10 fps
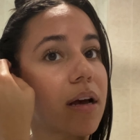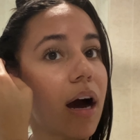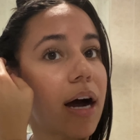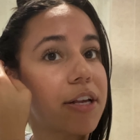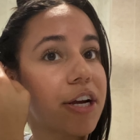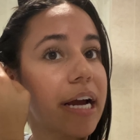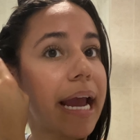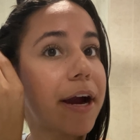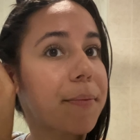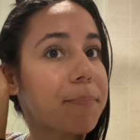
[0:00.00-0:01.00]
on your
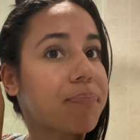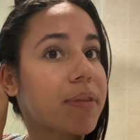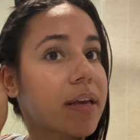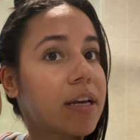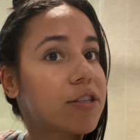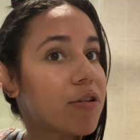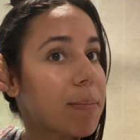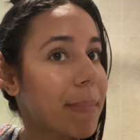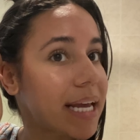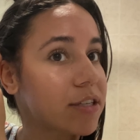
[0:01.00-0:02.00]
hair. So
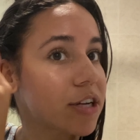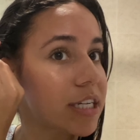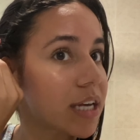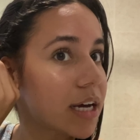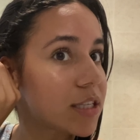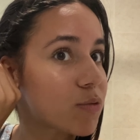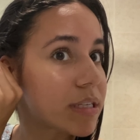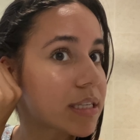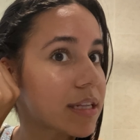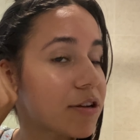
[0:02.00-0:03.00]
it may start to
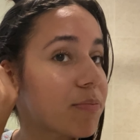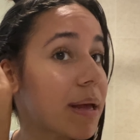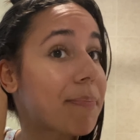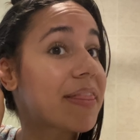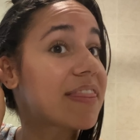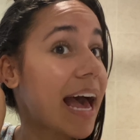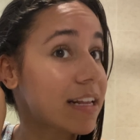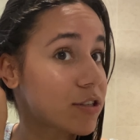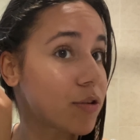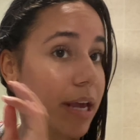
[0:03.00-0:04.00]
untwist a little bit, but
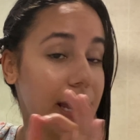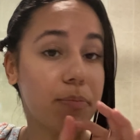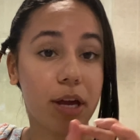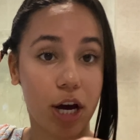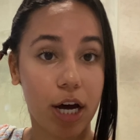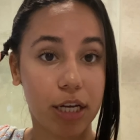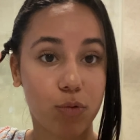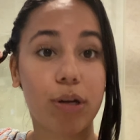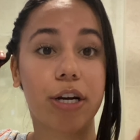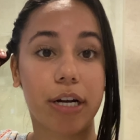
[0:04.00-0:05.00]
that's okay because
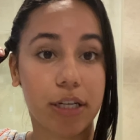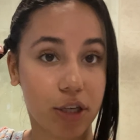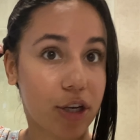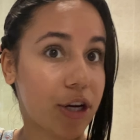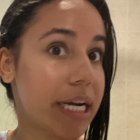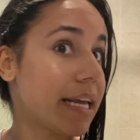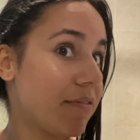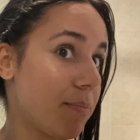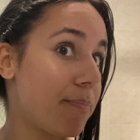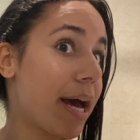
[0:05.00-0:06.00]
we are gonna secure it
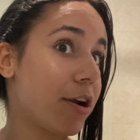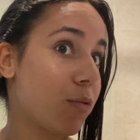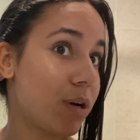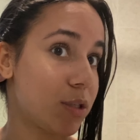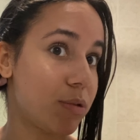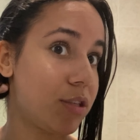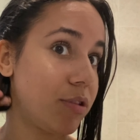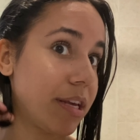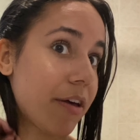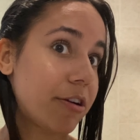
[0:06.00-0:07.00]
even better once we do
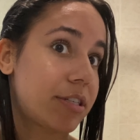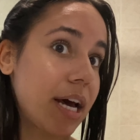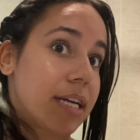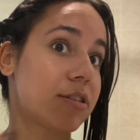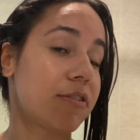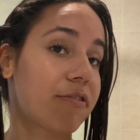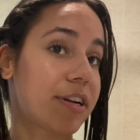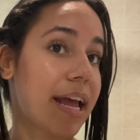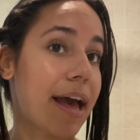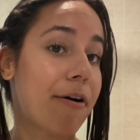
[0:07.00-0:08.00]
the other side. So for
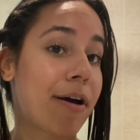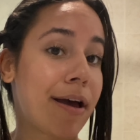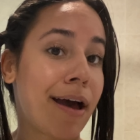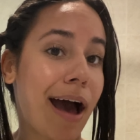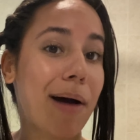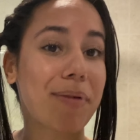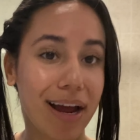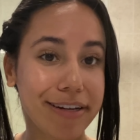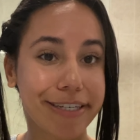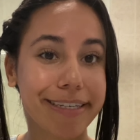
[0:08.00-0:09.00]
now, I'm
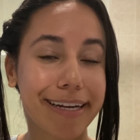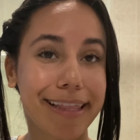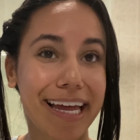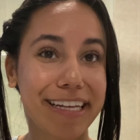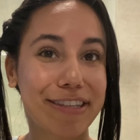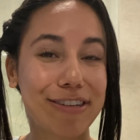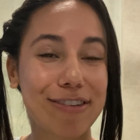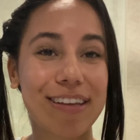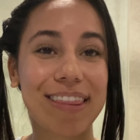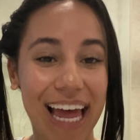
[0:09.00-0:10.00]
kind of just gonna let it
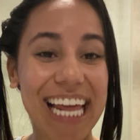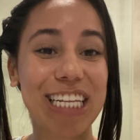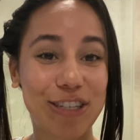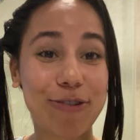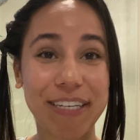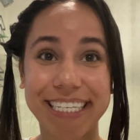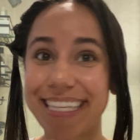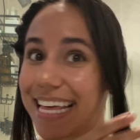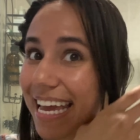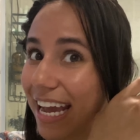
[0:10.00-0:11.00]
just let it do its
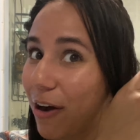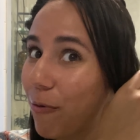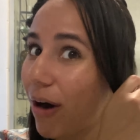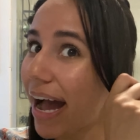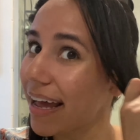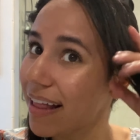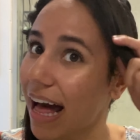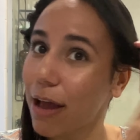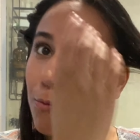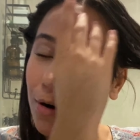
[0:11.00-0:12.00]
thing while
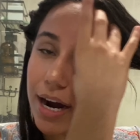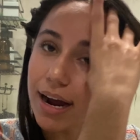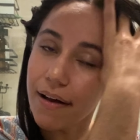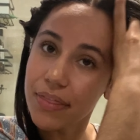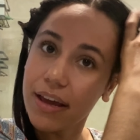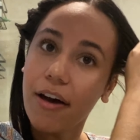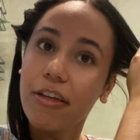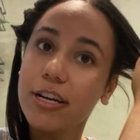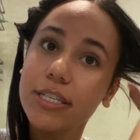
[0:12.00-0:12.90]
I work on the other